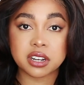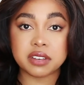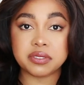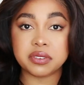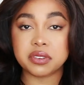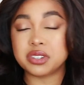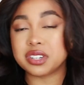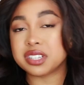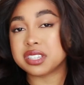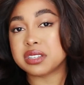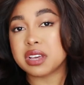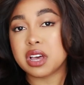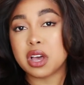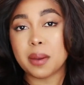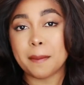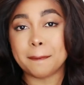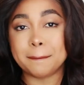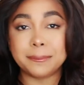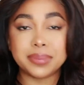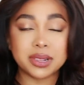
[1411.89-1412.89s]
if you just
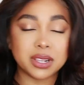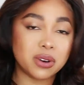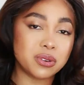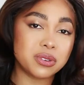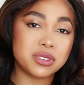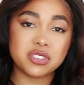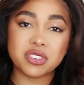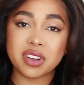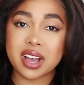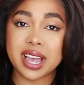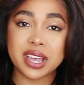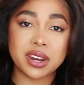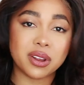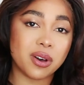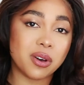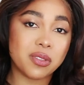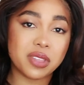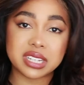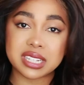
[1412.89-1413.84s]
blow dry it all the